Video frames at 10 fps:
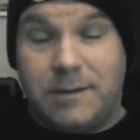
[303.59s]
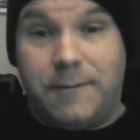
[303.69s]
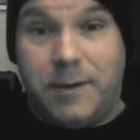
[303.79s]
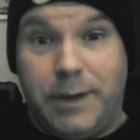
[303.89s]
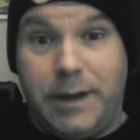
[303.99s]
So
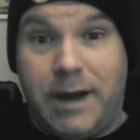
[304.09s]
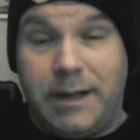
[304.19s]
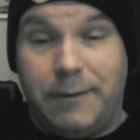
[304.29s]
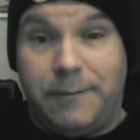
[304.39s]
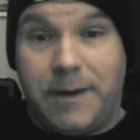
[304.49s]
really high
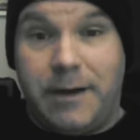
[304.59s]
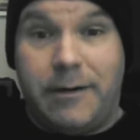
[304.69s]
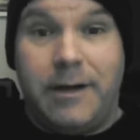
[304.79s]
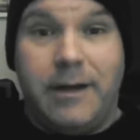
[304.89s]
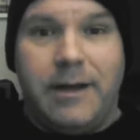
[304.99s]
level
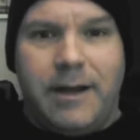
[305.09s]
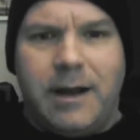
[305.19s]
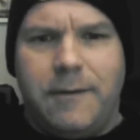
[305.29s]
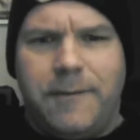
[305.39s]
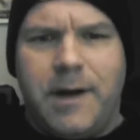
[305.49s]
fighter
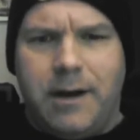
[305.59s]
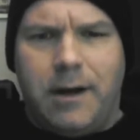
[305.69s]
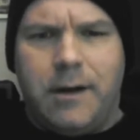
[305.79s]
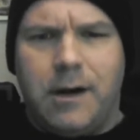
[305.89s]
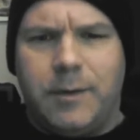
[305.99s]
and you're fighting
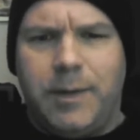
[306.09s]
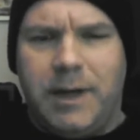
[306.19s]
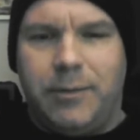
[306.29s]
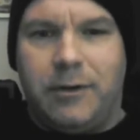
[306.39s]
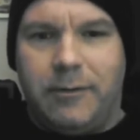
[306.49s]
unarmed
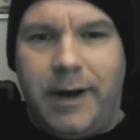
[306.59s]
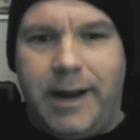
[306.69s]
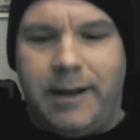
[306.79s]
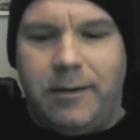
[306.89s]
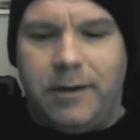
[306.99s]
people,
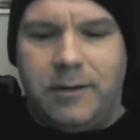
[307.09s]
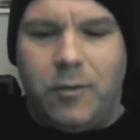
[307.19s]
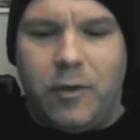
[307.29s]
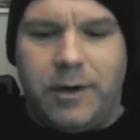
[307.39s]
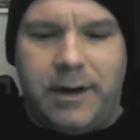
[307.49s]
hooray, you can do
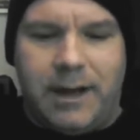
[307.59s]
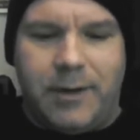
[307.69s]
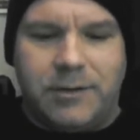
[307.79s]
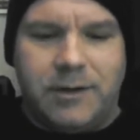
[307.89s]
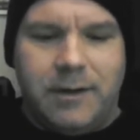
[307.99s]
more
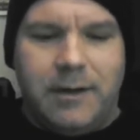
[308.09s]
damage.